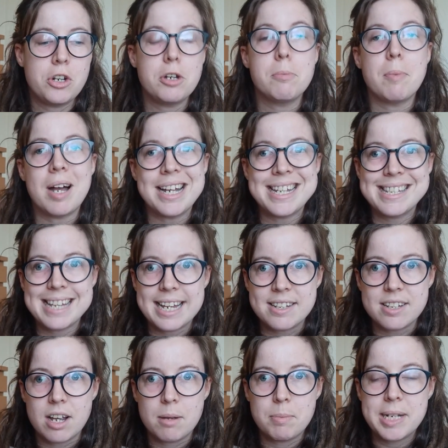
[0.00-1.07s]
you my
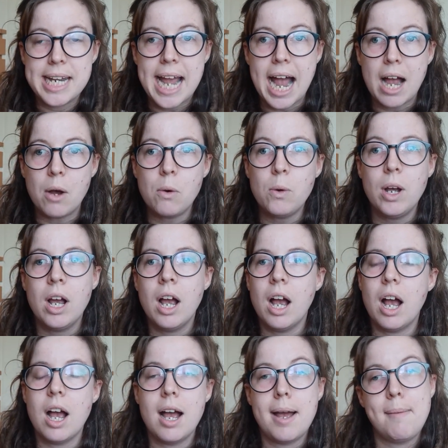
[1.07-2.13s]
setup now.
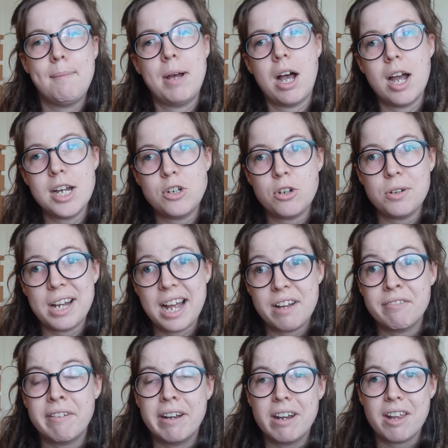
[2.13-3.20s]
I don't
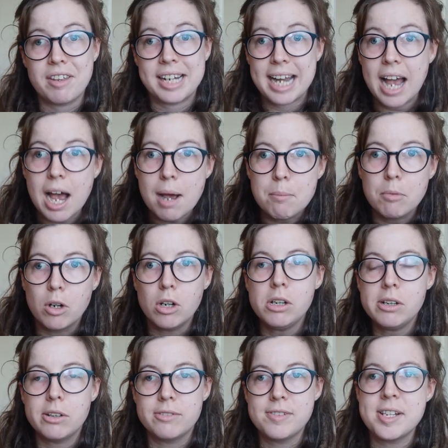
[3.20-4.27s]
have another camera,
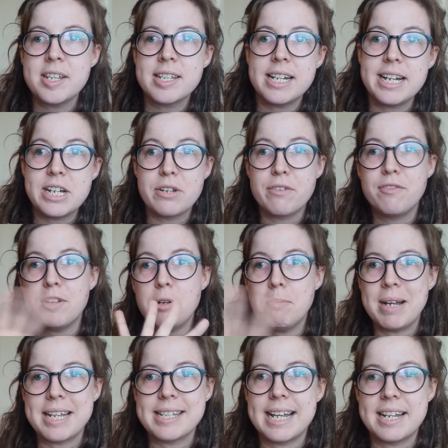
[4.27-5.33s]
obviously, to film
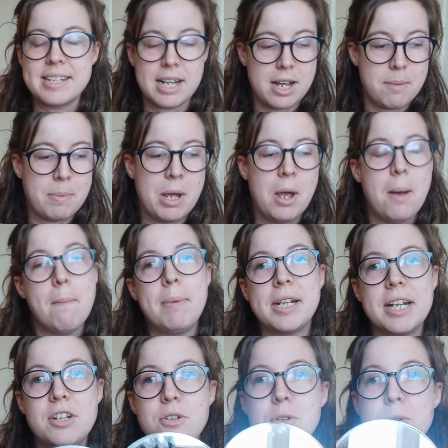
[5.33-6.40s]
my setup, but
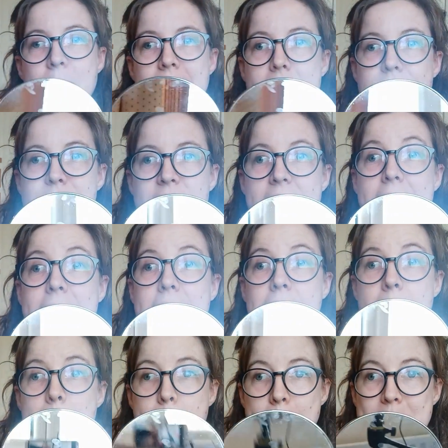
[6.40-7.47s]
I do have a
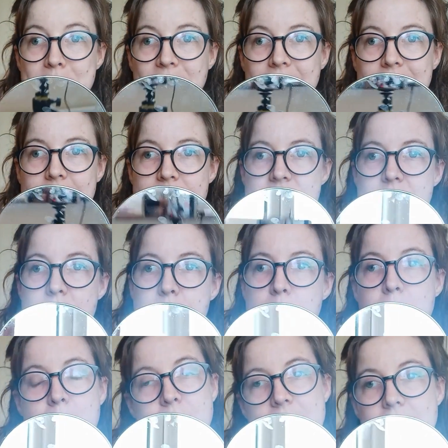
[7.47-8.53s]
mirror.
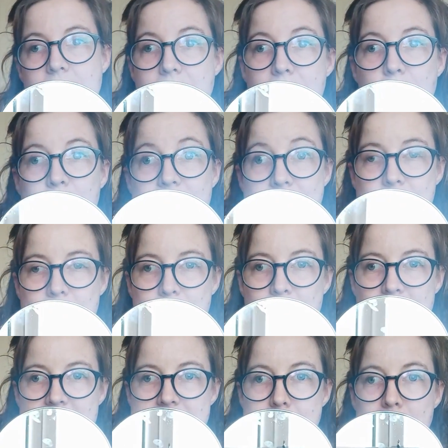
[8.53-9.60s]
So I thought this was
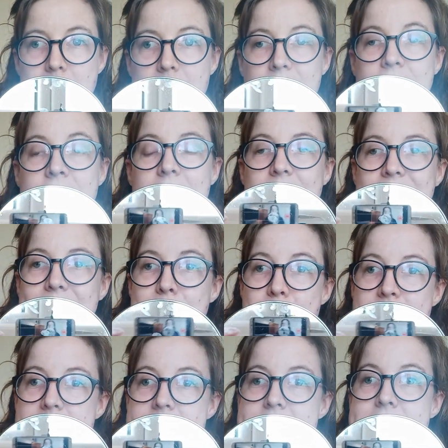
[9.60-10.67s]
quite smart. You
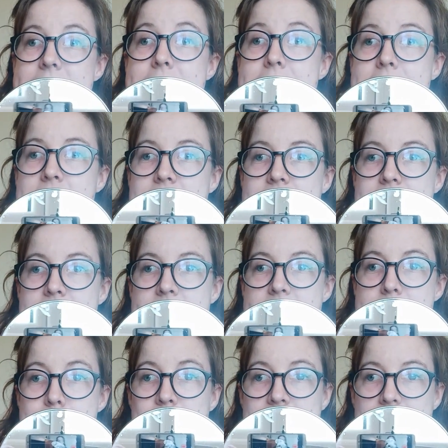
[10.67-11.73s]
can see here
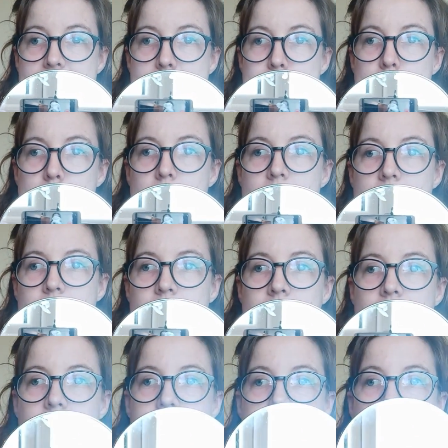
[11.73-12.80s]
is my camera,
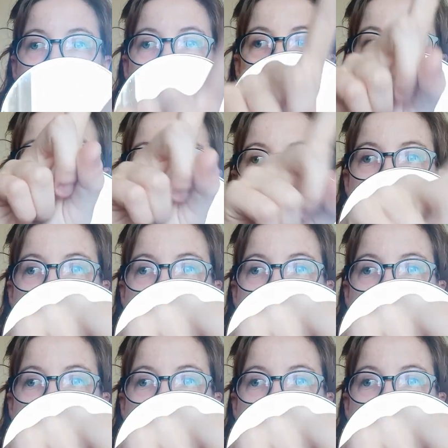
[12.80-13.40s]
and then here